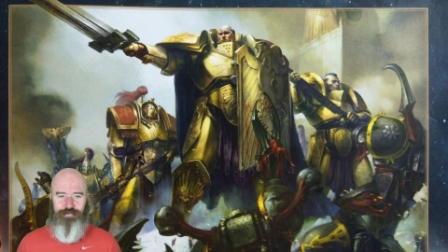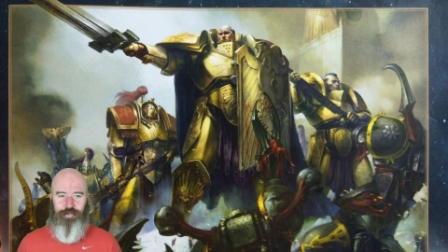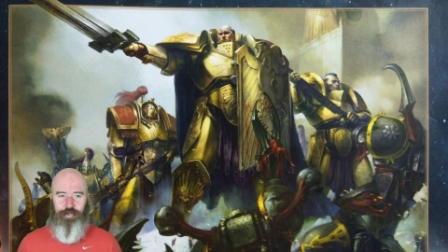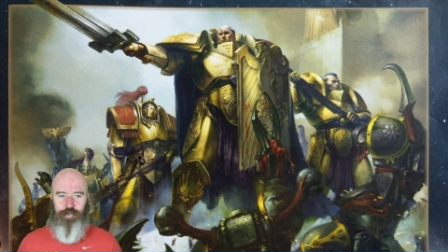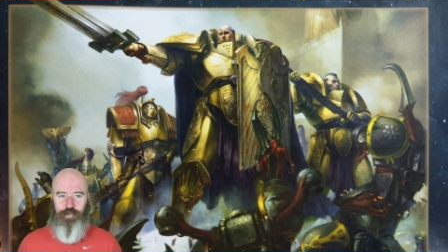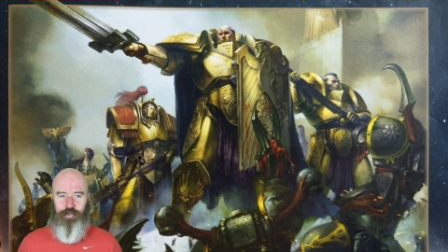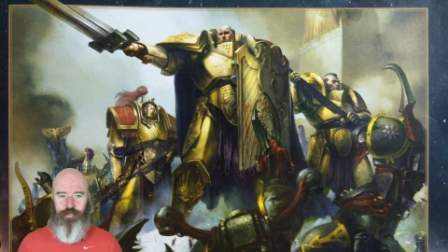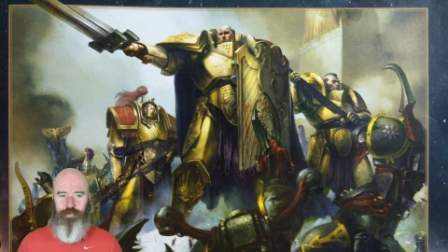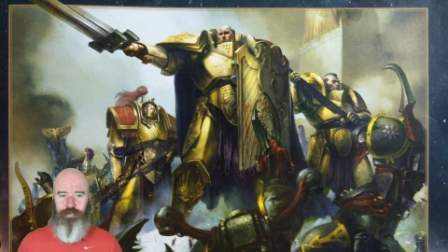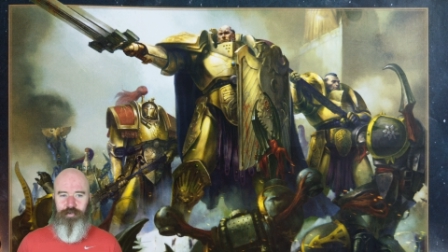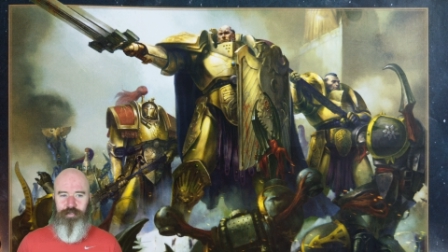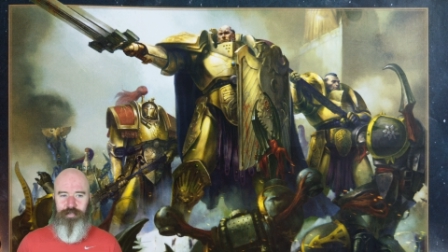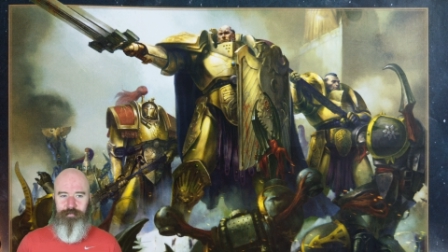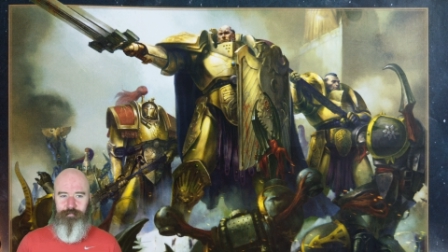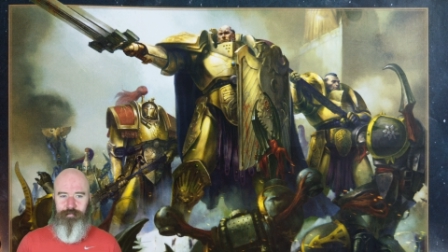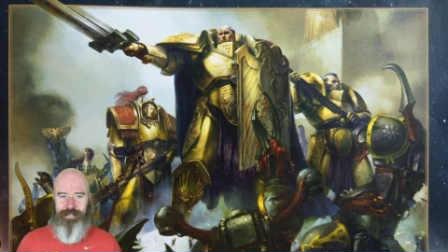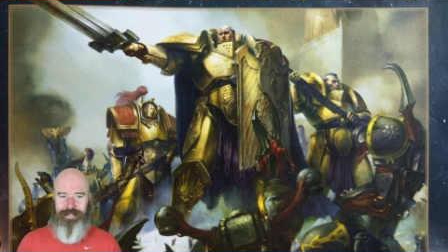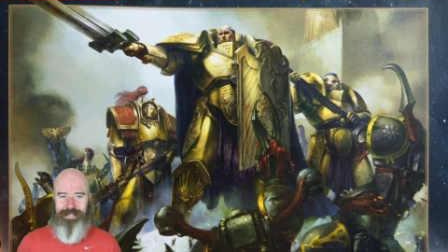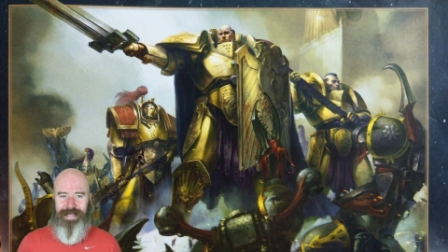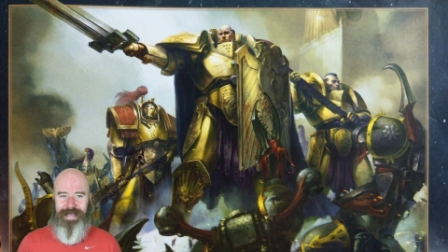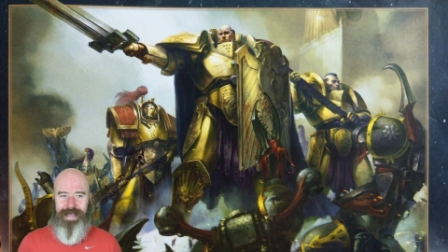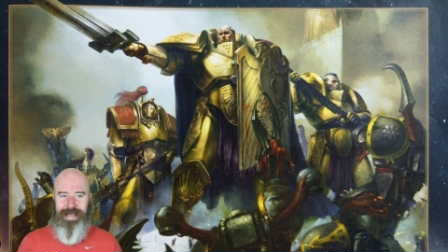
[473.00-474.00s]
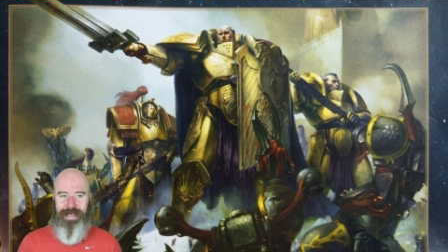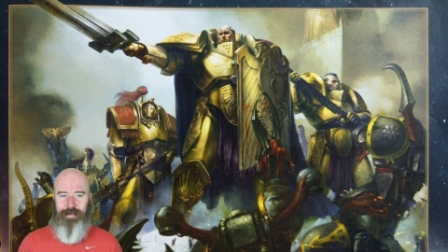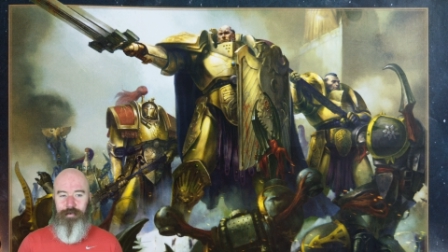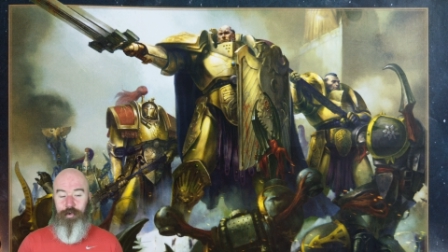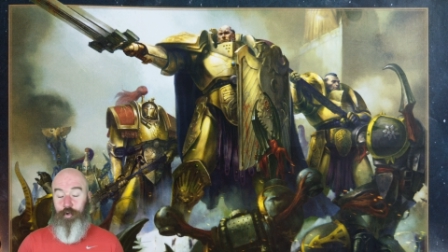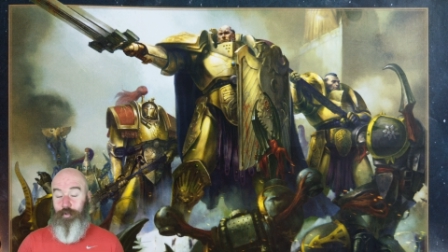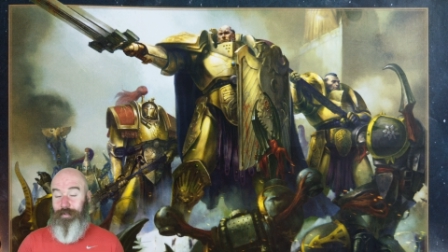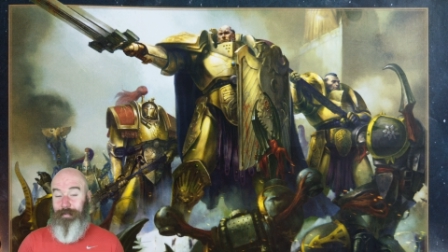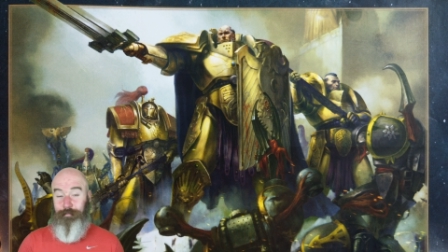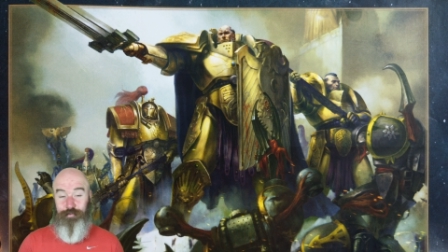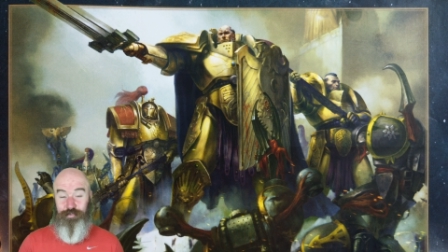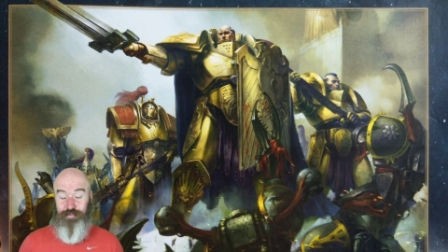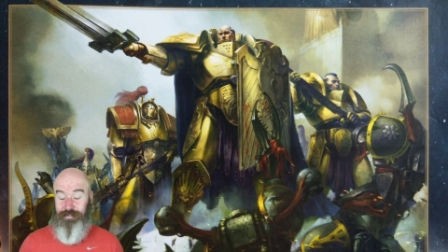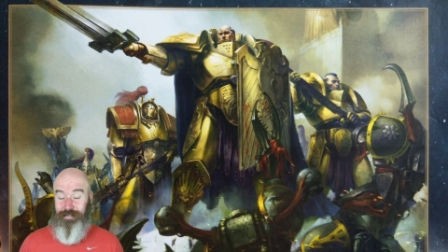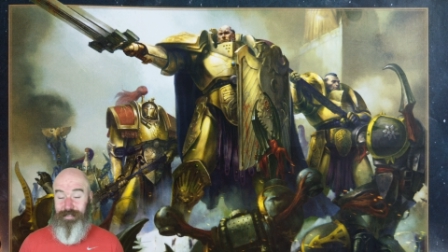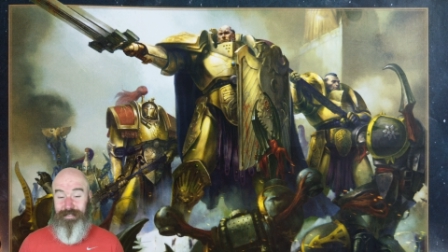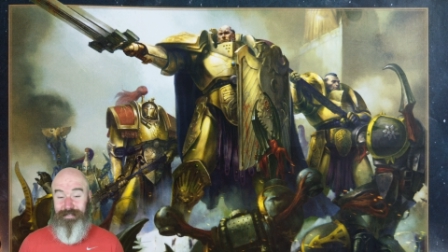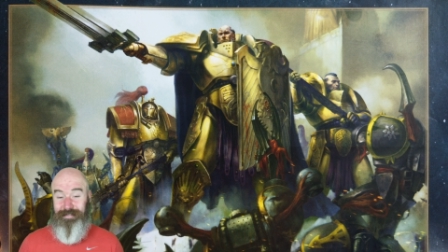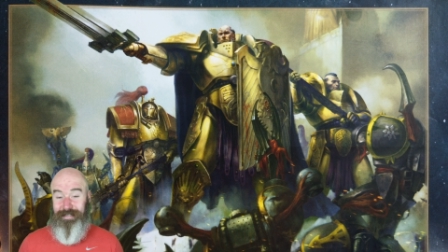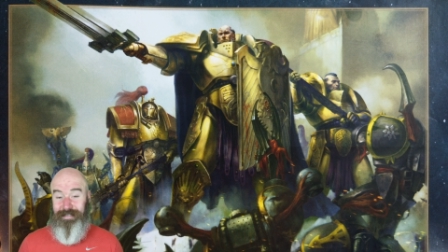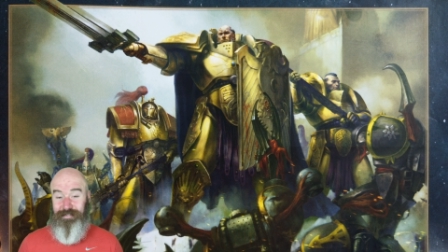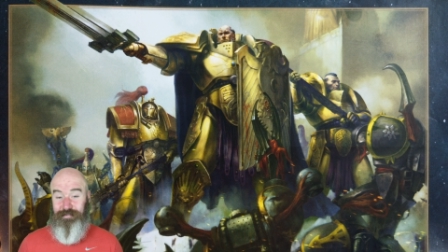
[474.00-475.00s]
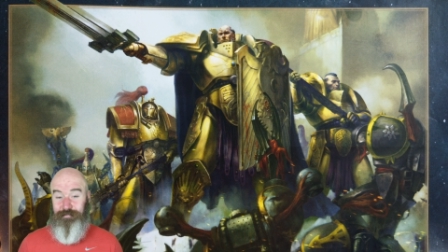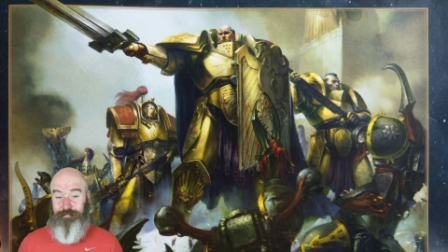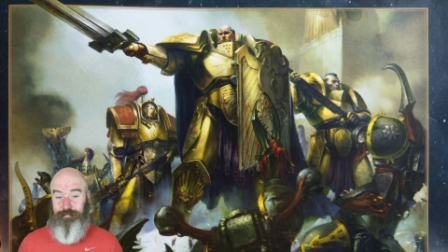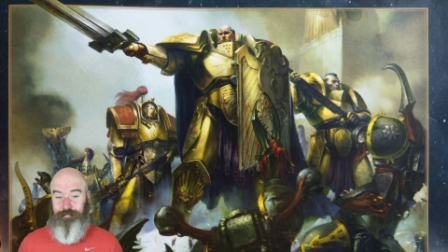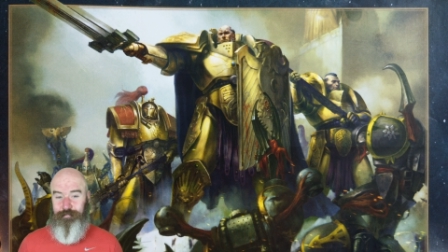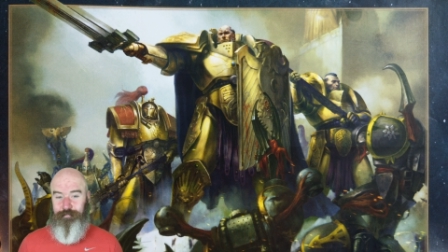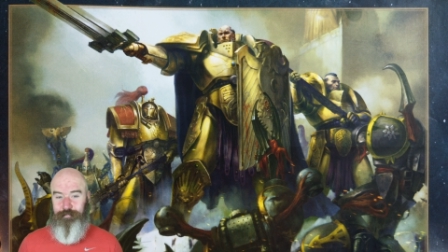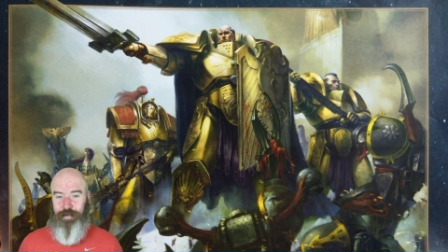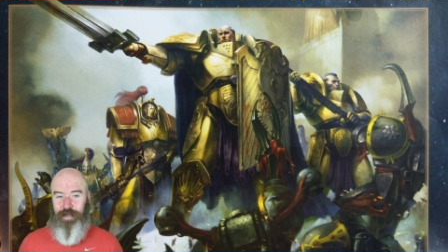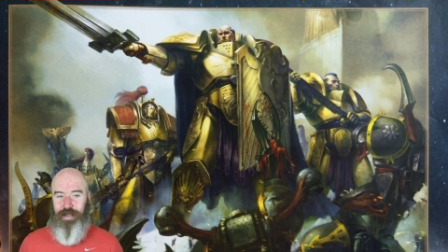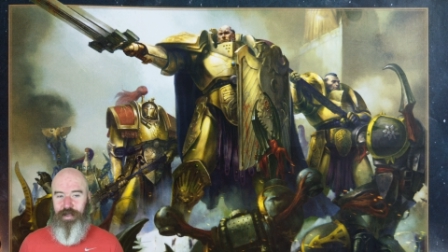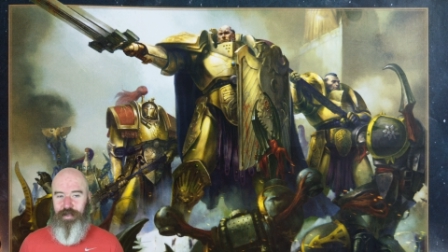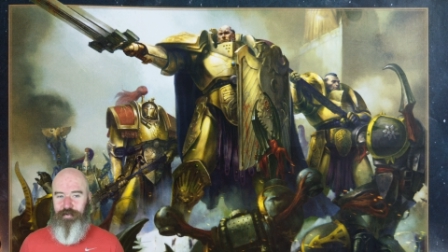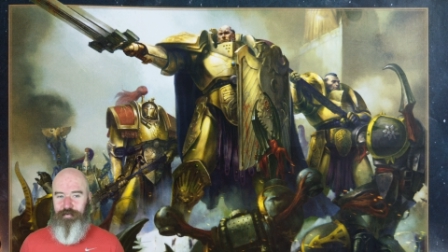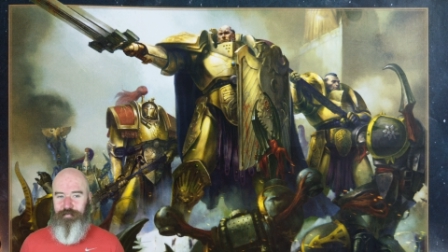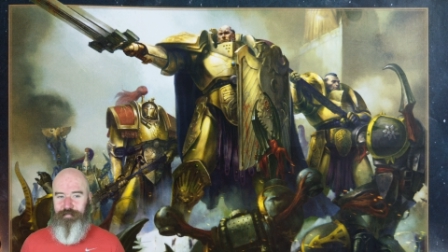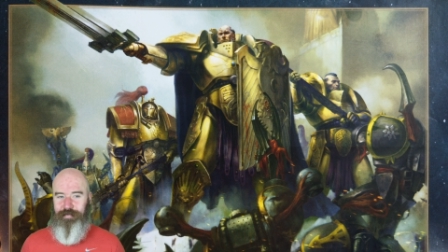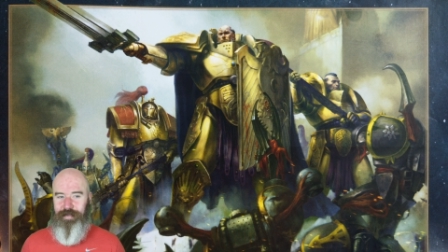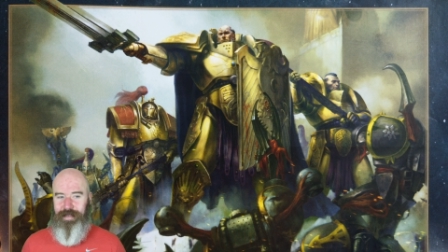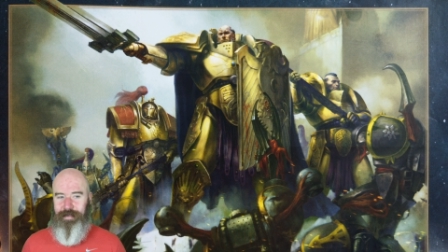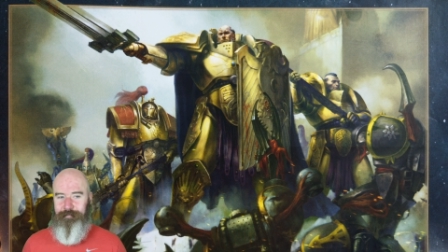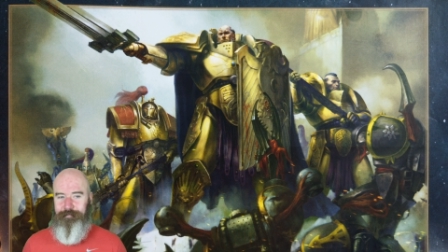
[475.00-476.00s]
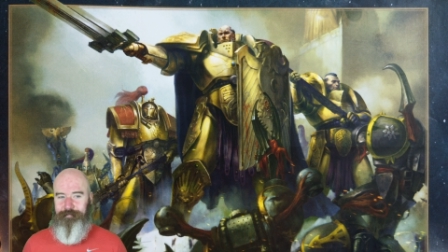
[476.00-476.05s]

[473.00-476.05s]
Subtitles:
at Ulanor, they were there. Oh, that was, I guess, part of